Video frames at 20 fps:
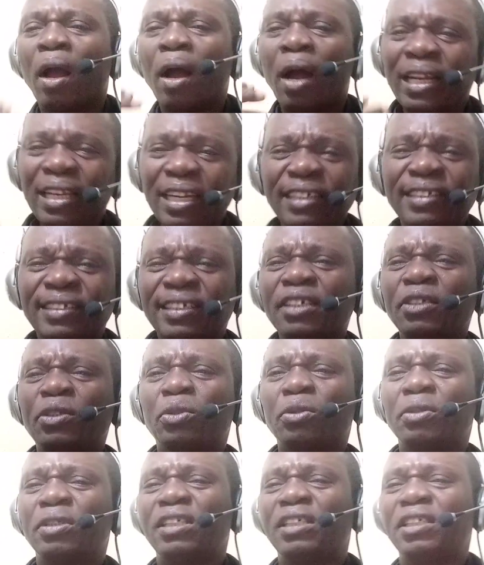Listen
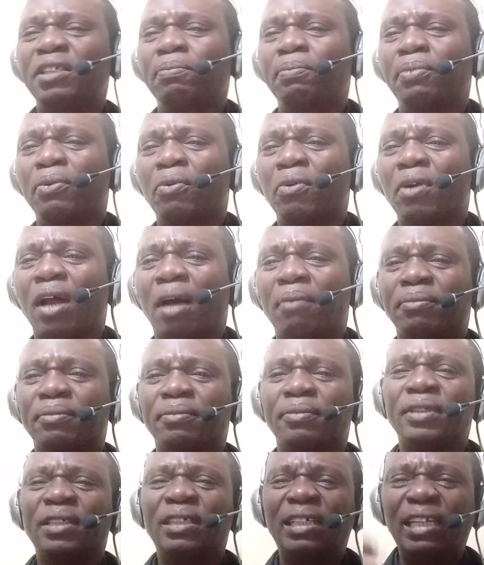to this program,
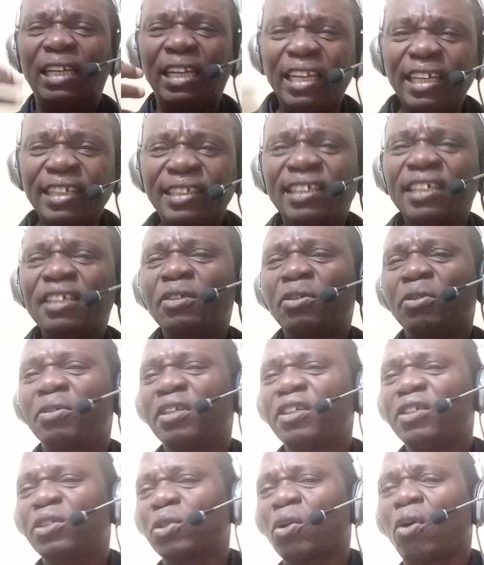listen to
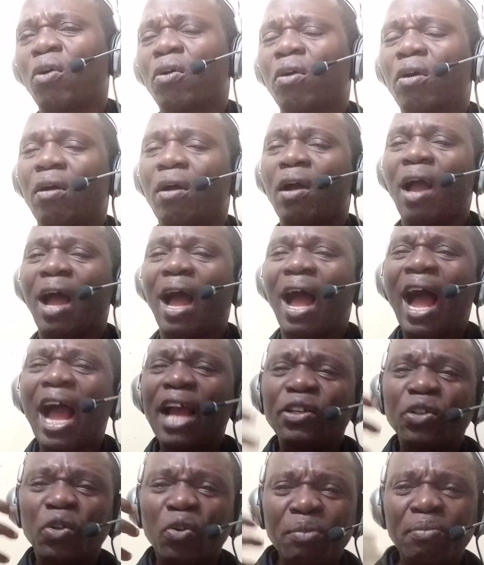this talk, and
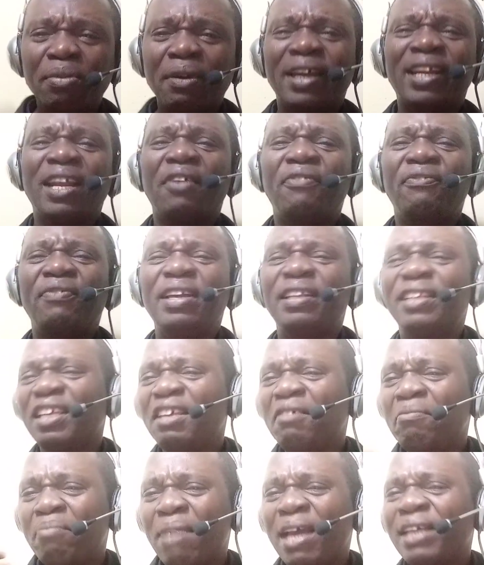you will benefit
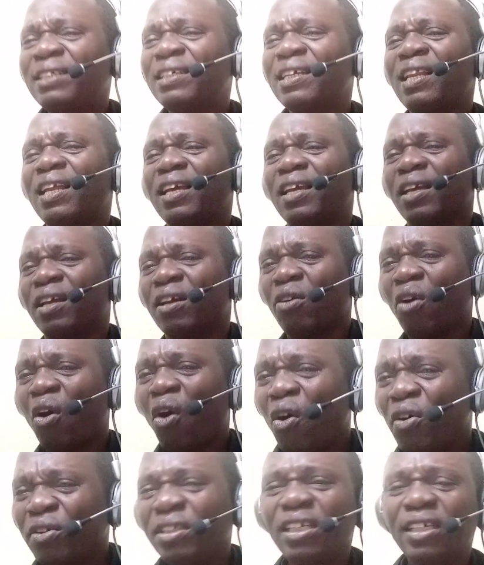immensely
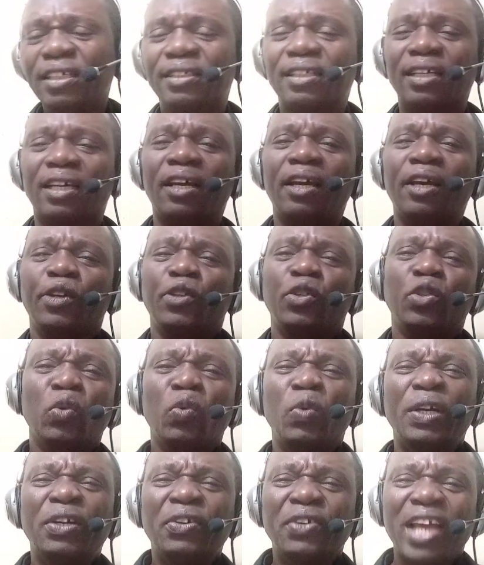on it. You
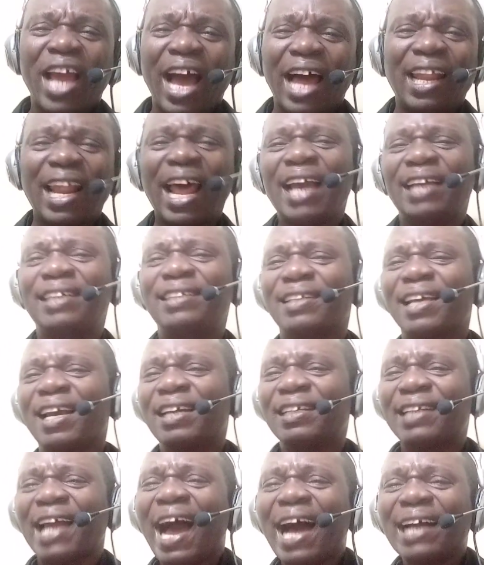will realize
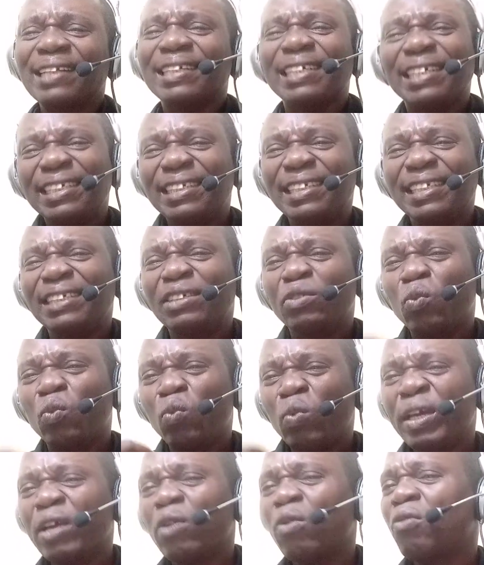that it is
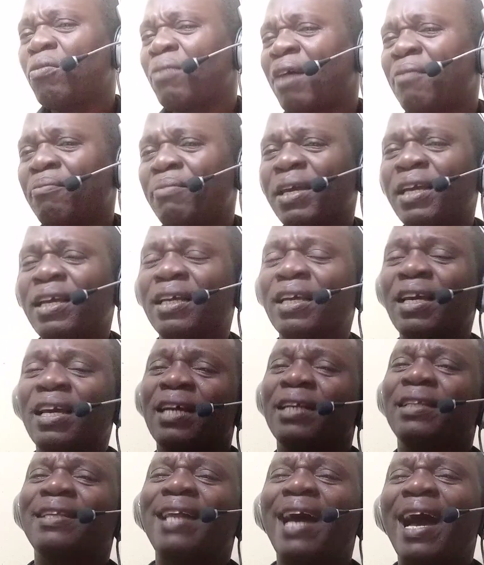we human beings
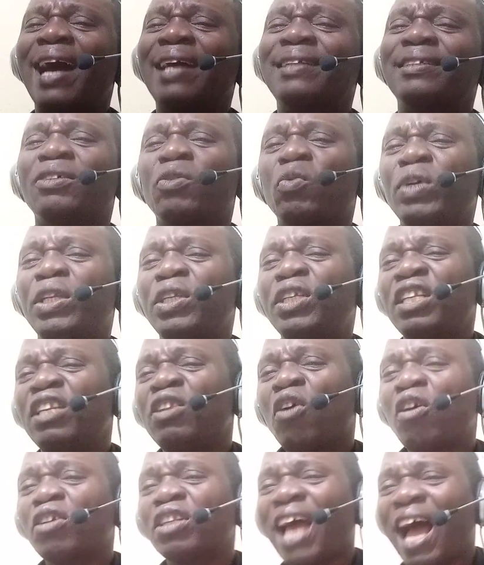that we did
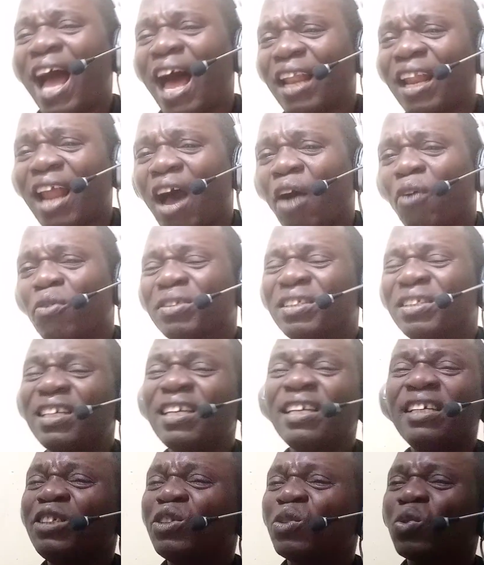not allow
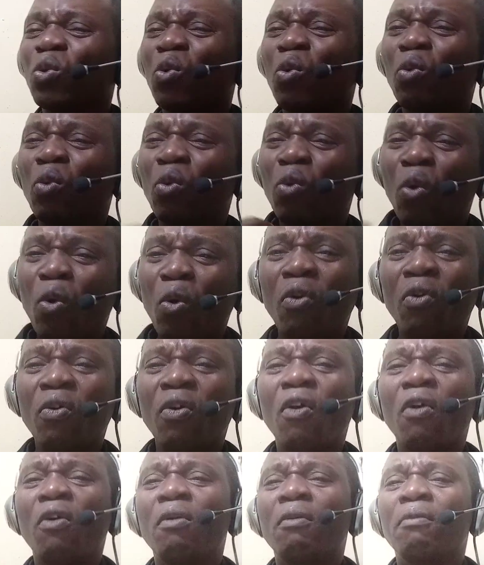things to go
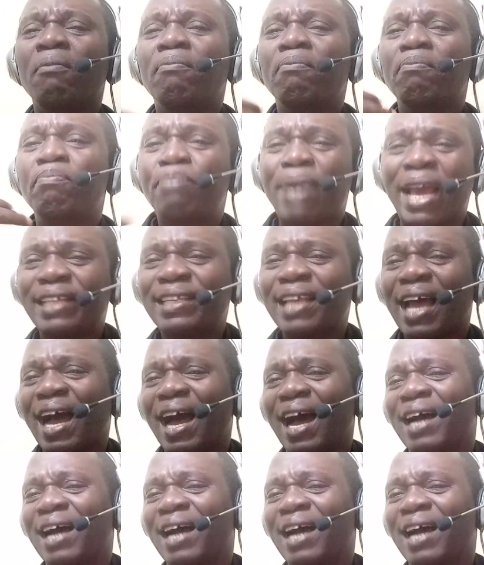better